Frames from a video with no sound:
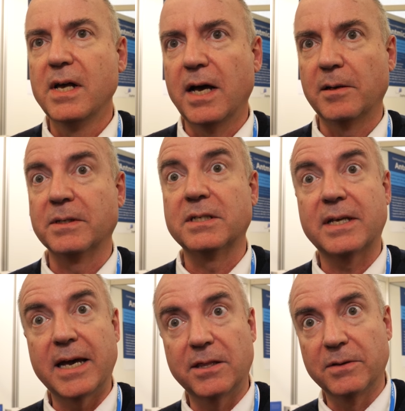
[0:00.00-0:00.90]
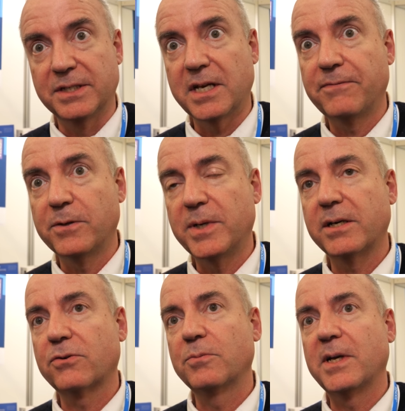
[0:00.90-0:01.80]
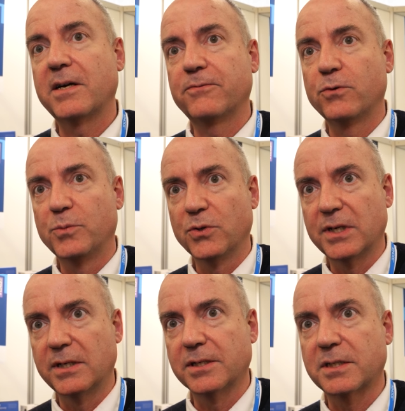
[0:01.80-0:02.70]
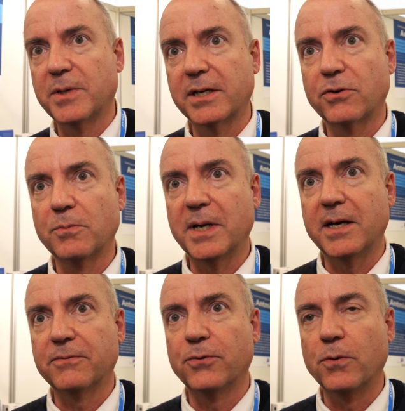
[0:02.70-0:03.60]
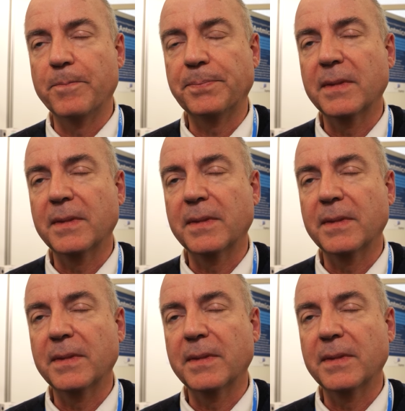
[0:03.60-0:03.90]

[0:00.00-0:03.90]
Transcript: and get the Zephyr micro platform or the Linux micro platform.